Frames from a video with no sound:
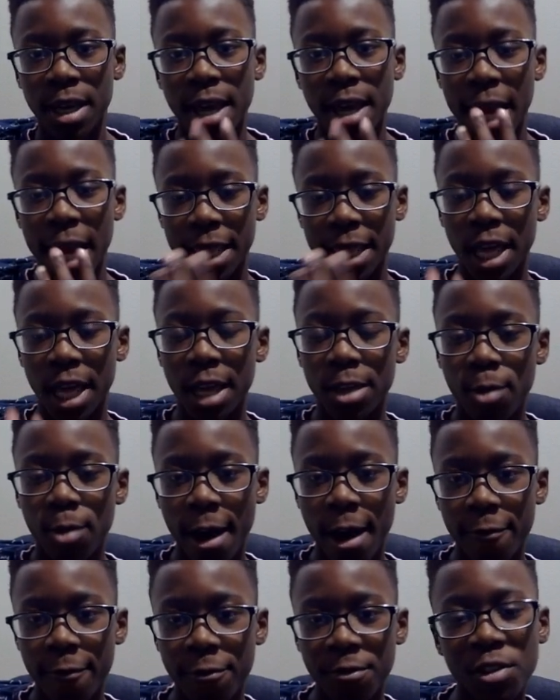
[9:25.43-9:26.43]
And then you
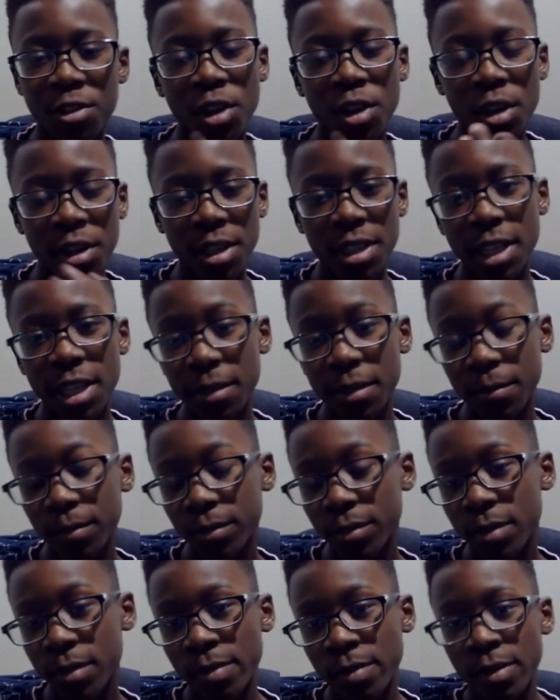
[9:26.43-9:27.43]
have Xerxes,
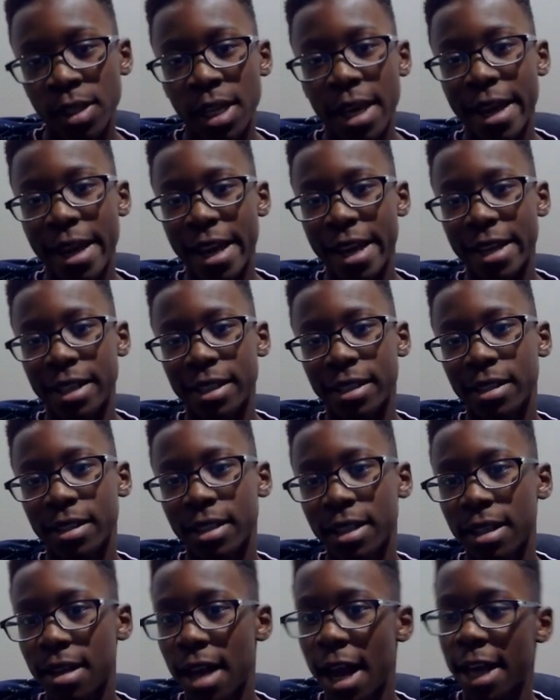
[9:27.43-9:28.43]
and
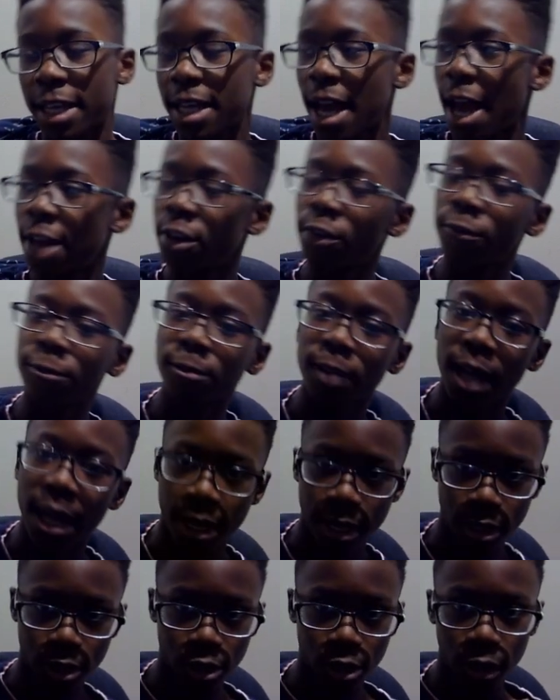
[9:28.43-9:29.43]
I kind of
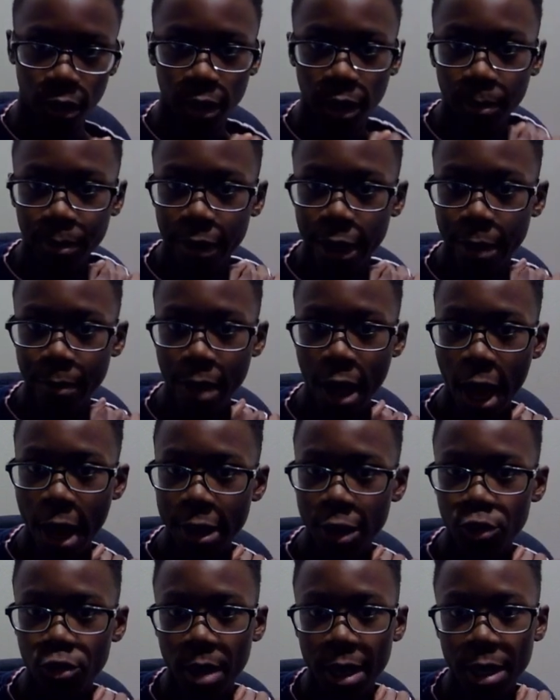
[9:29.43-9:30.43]
like Xerxes playing
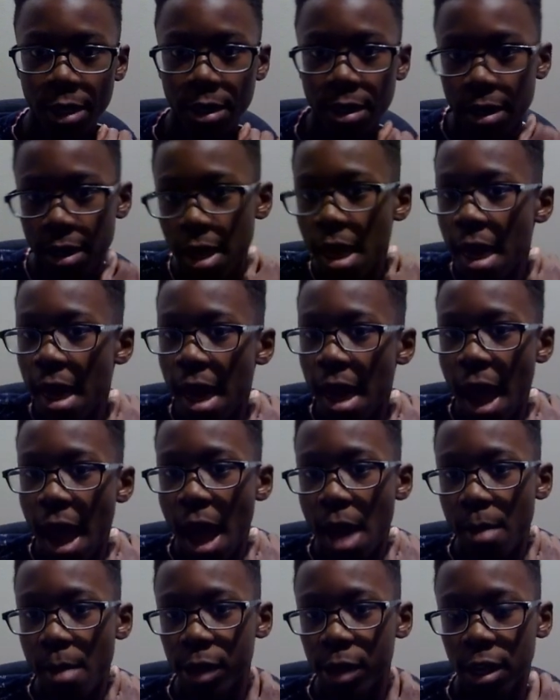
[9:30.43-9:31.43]
behind the striker,
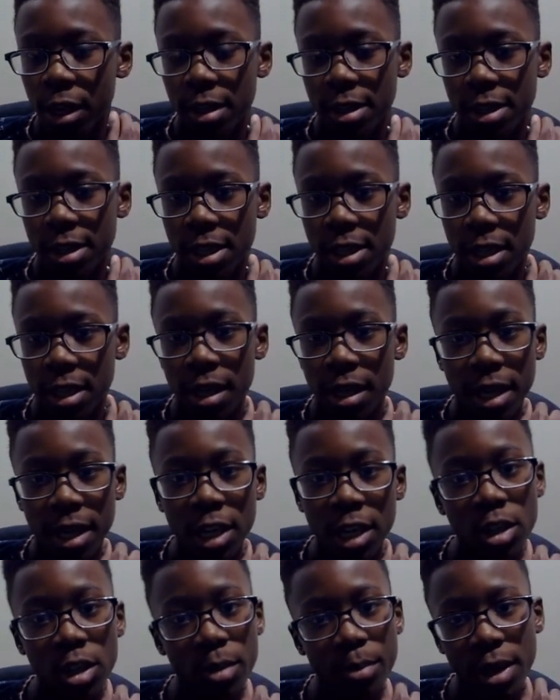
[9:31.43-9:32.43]
because
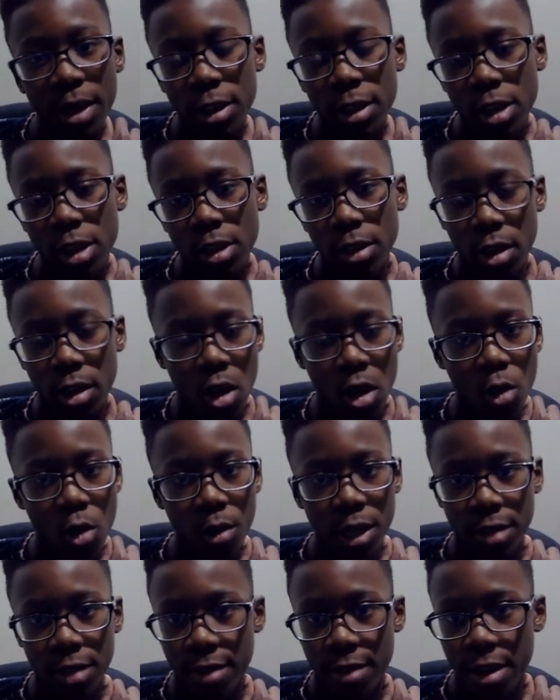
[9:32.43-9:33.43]
he's a bit slow,
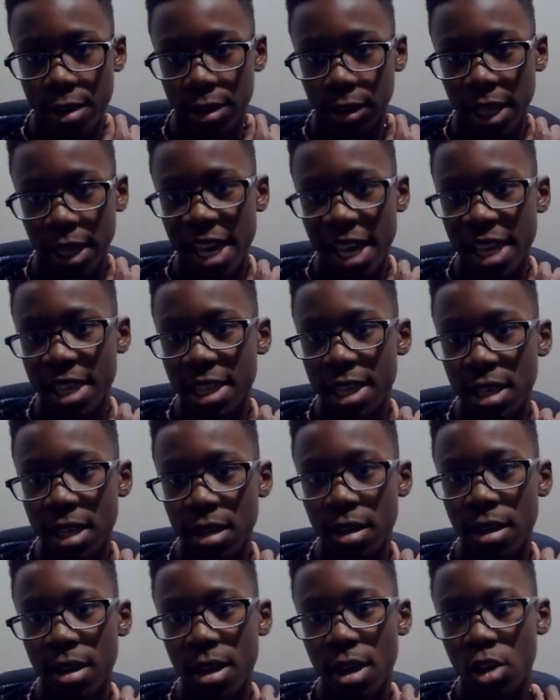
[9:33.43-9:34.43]
he's very lazy,
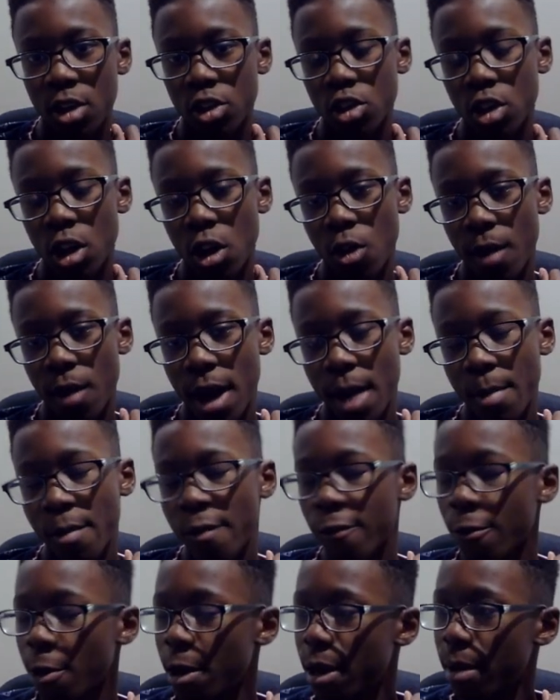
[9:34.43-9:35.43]
so I
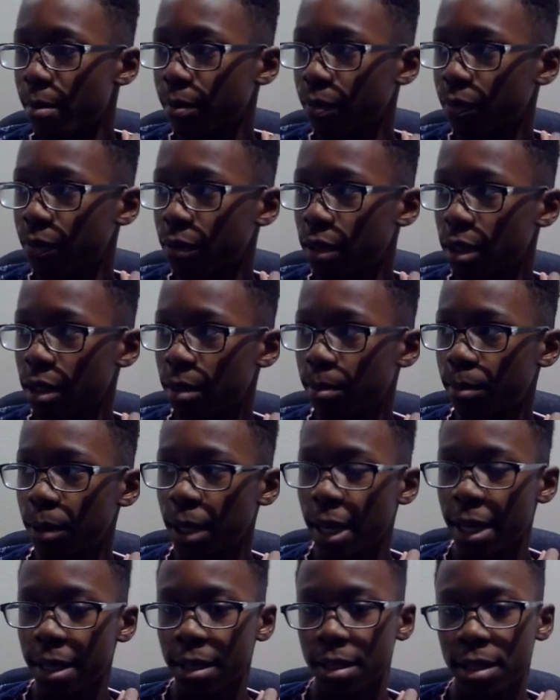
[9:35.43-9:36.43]
prefer him
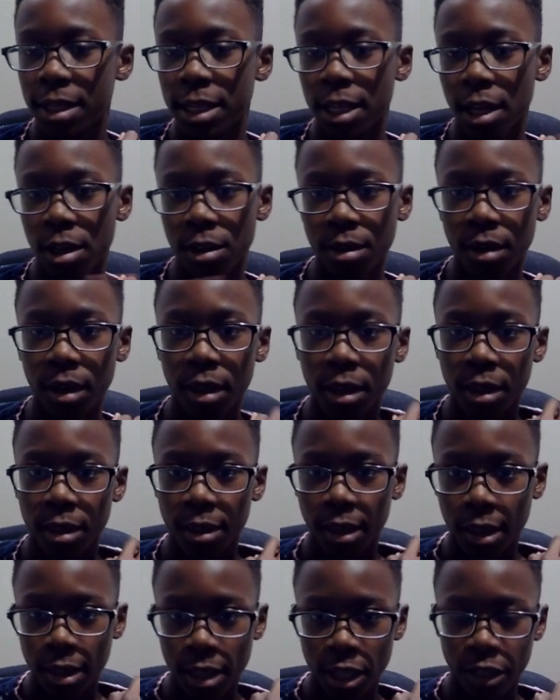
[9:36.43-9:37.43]
playing here,
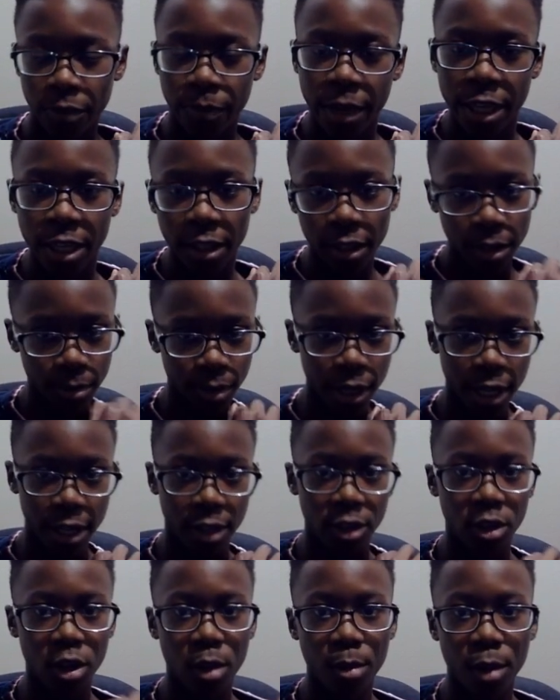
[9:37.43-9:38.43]
since he's basically playing in
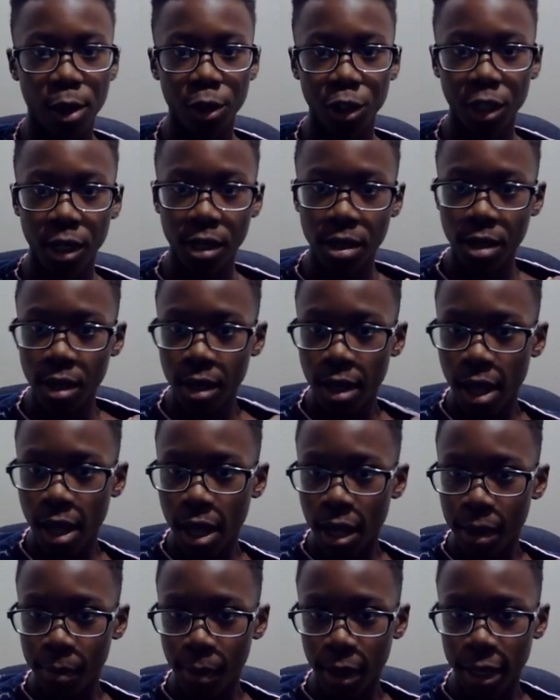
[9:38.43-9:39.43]
slow motion.
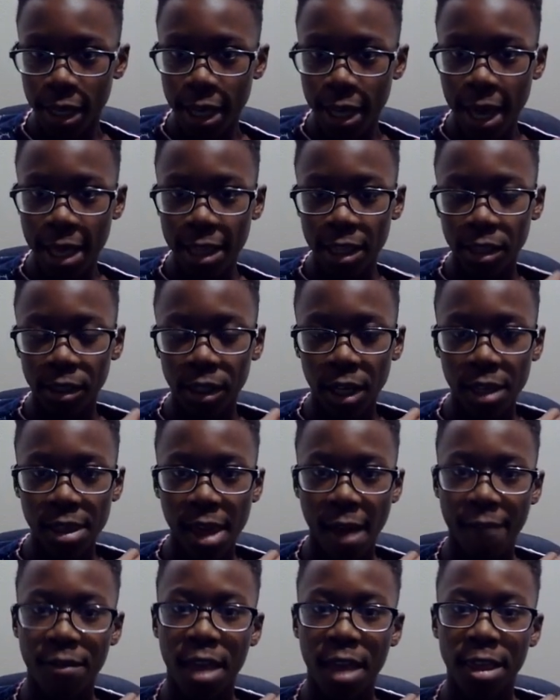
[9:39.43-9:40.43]
But he does
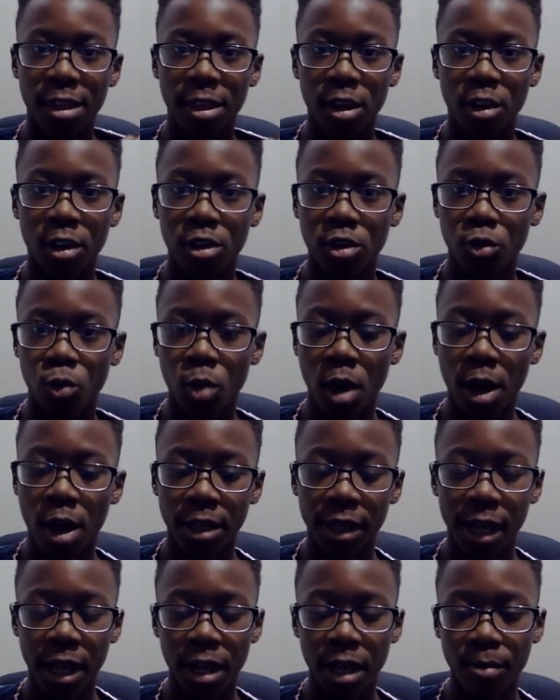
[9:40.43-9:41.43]
have that skill to run,
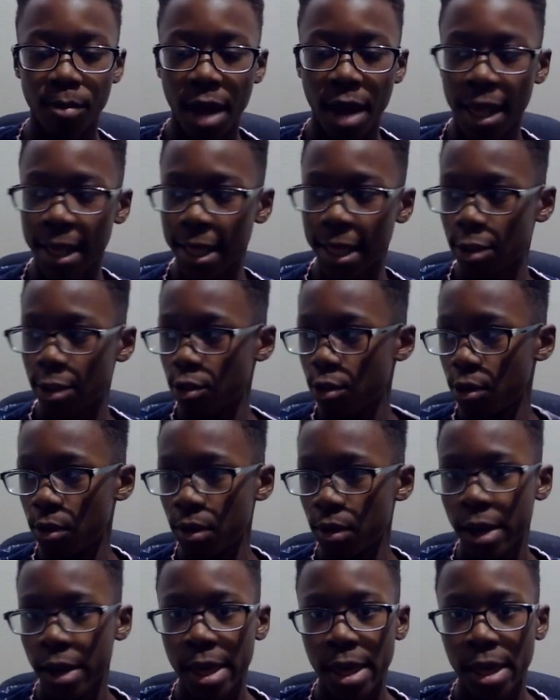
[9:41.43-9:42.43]
getting passes through.
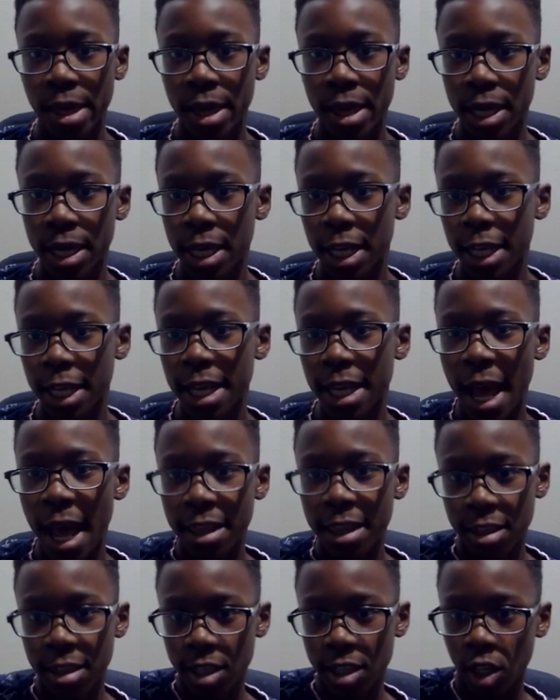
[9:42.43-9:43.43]
He
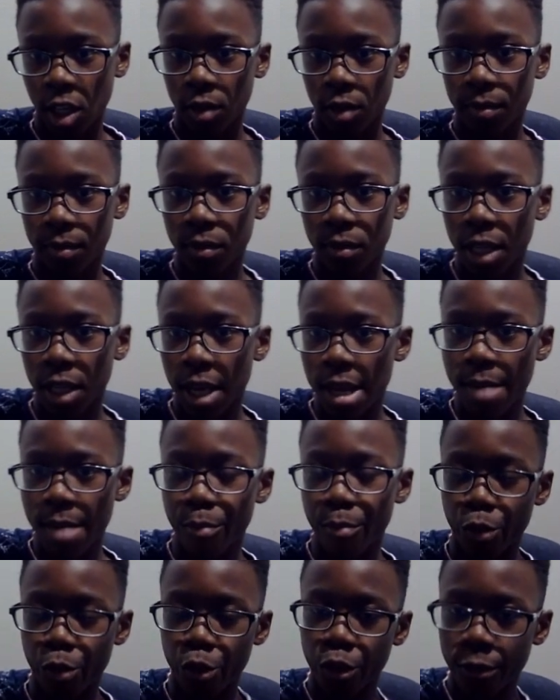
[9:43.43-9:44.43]
has the skill. And
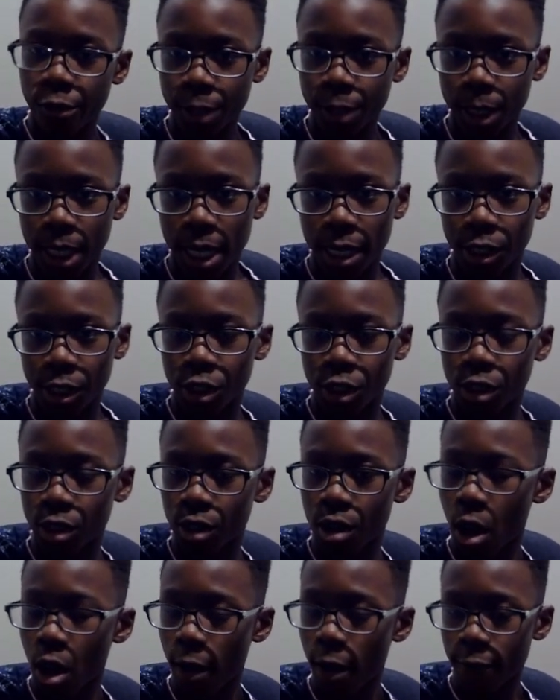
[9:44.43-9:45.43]
then Bruno Fernandes,
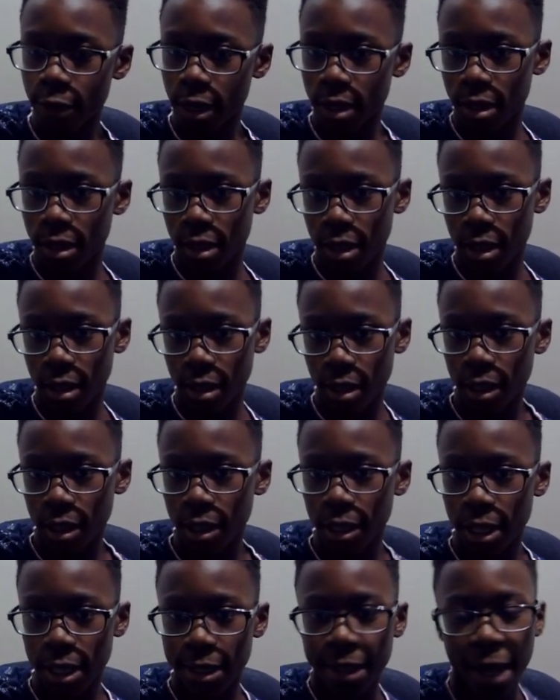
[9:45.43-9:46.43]
obviously,
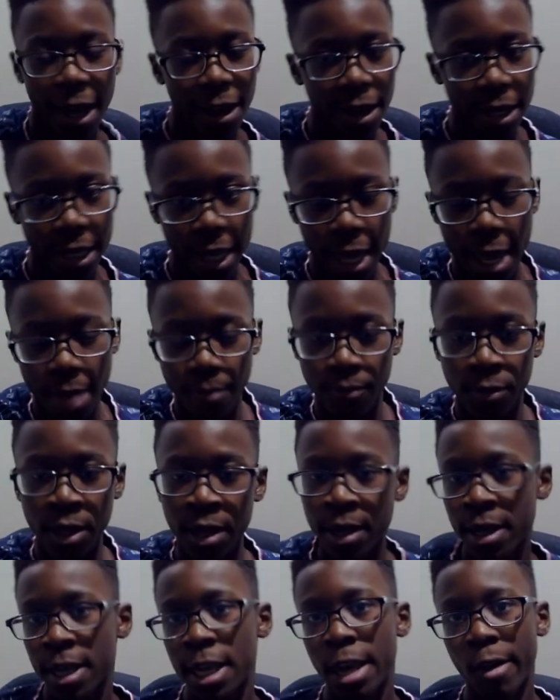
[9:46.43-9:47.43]
the entire game,
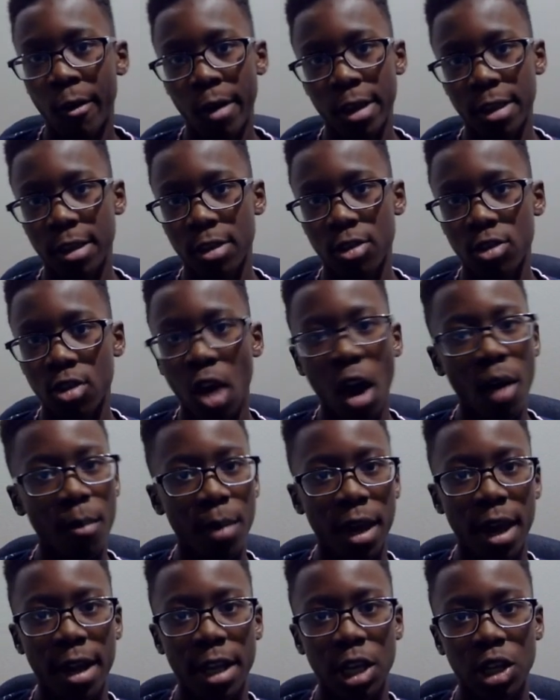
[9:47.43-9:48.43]
he was a star
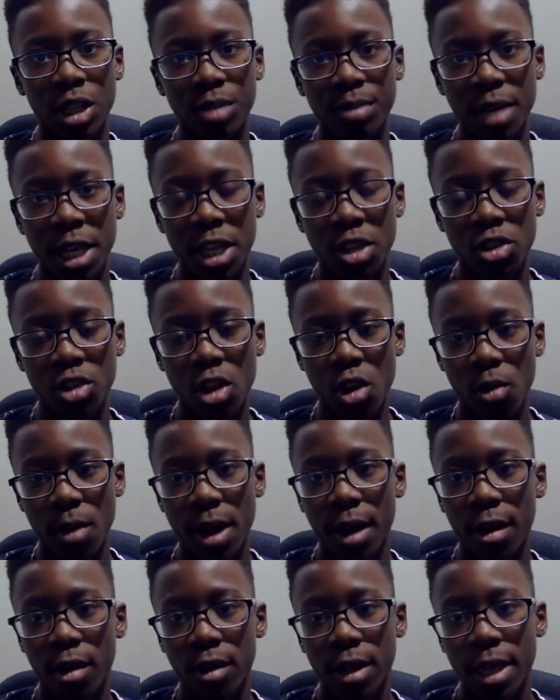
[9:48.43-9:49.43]
man. He was playing so
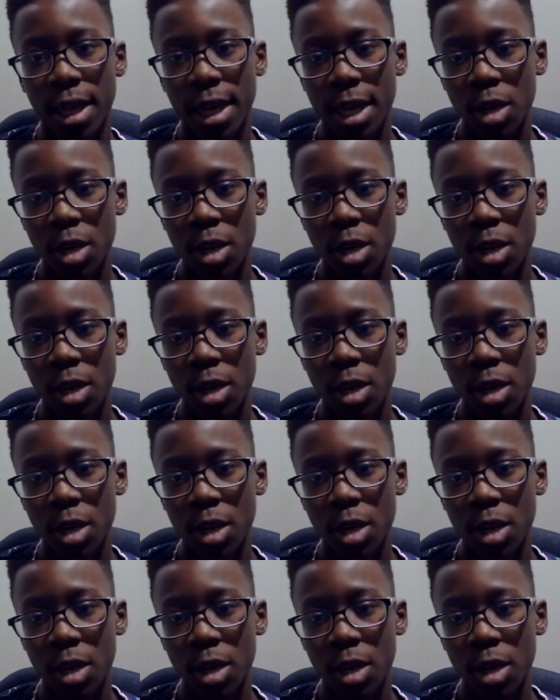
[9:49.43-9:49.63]
well.